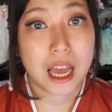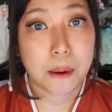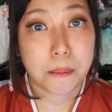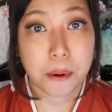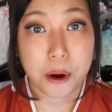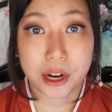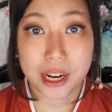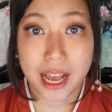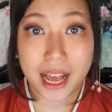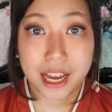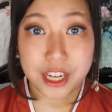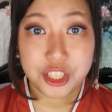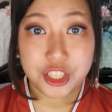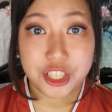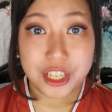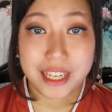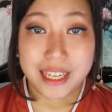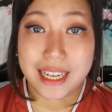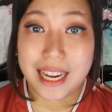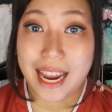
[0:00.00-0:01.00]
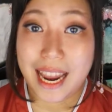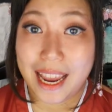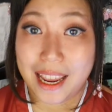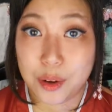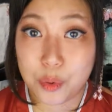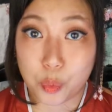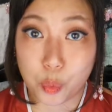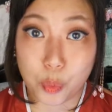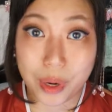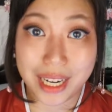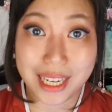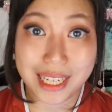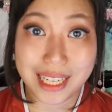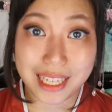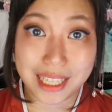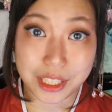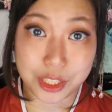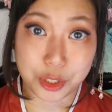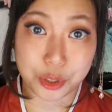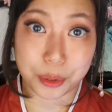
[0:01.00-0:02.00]
percussion, and wind
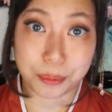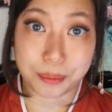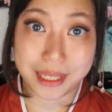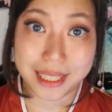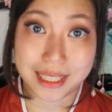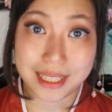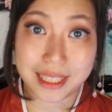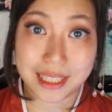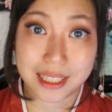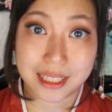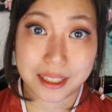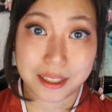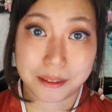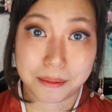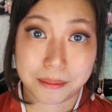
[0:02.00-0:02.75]
instruments.